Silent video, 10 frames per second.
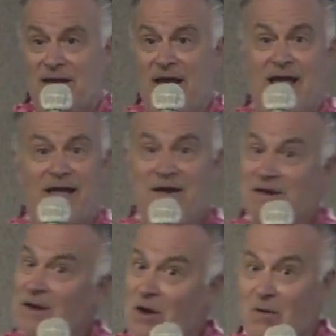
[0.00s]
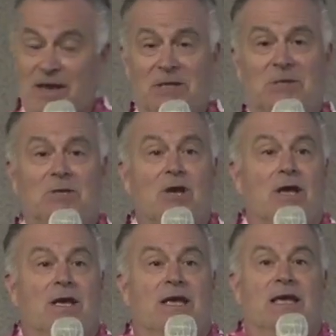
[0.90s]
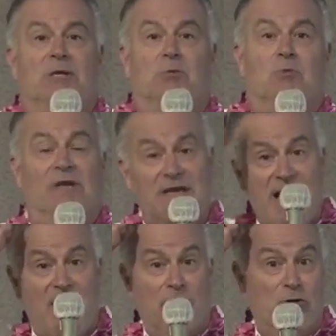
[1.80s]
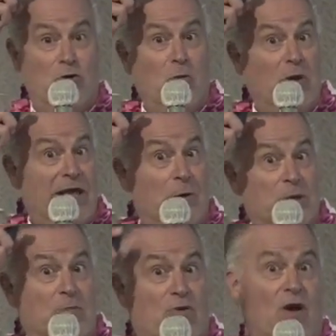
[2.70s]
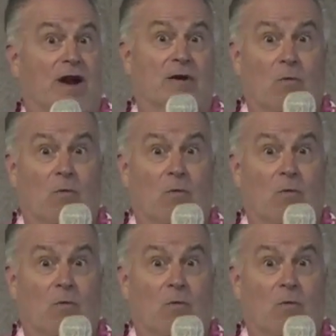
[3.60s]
And, you know, it's, it's really not a renewable energy product.